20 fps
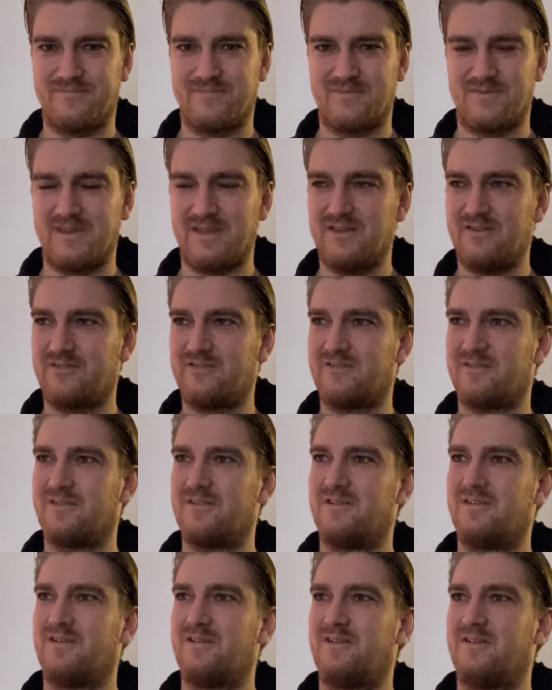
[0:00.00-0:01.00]
This,
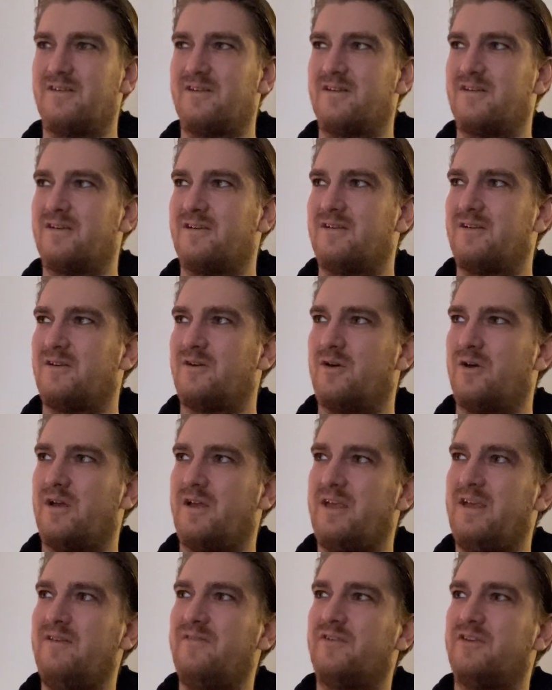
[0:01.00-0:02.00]

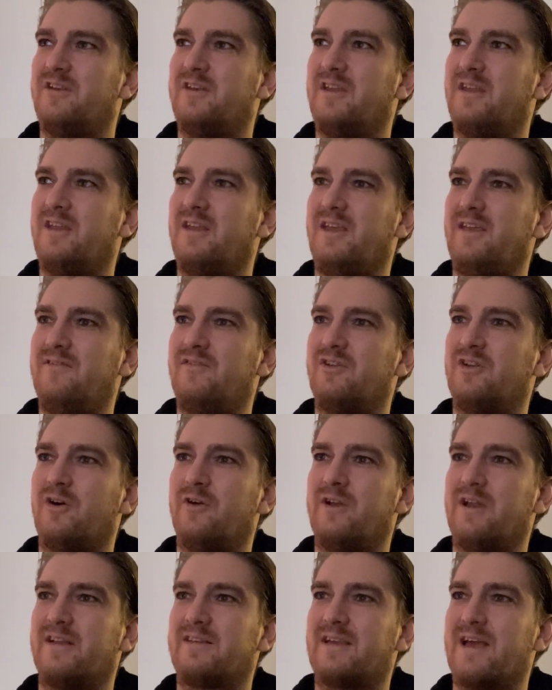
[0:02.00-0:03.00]
even
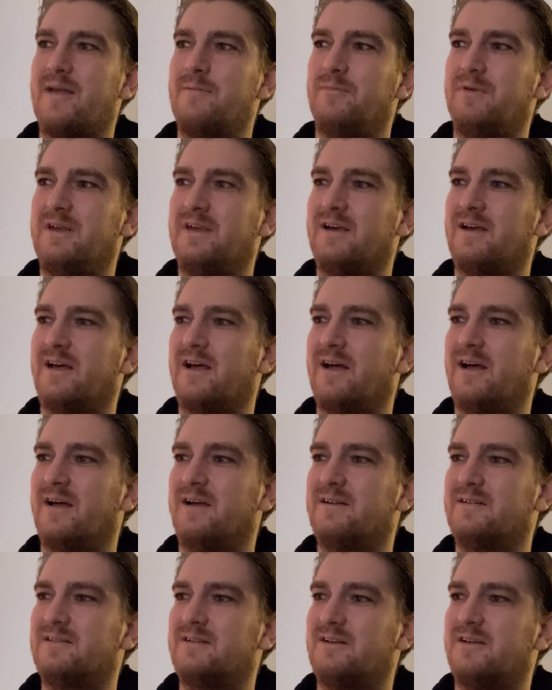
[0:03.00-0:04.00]
though that can be
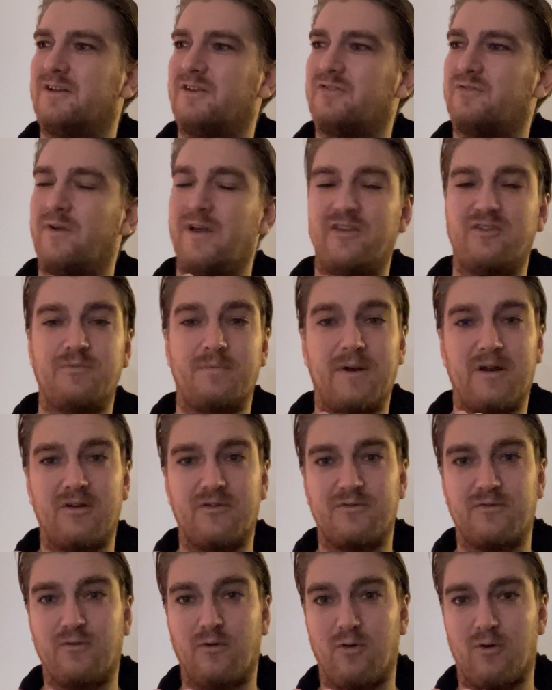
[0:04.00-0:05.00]
a
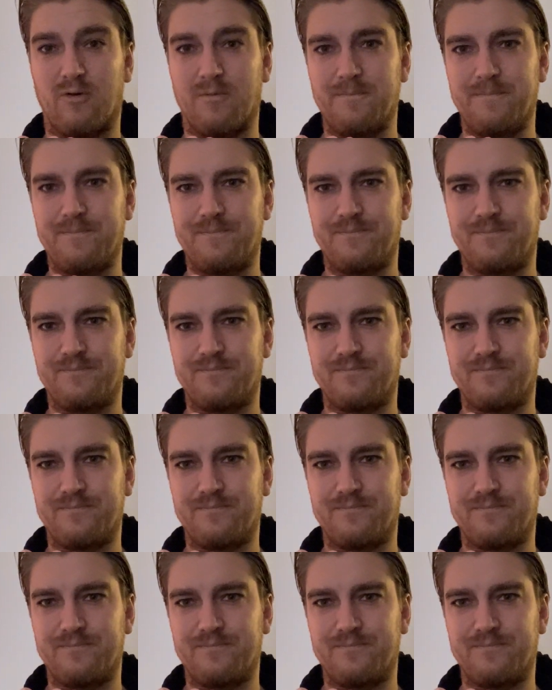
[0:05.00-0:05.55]
transparent form,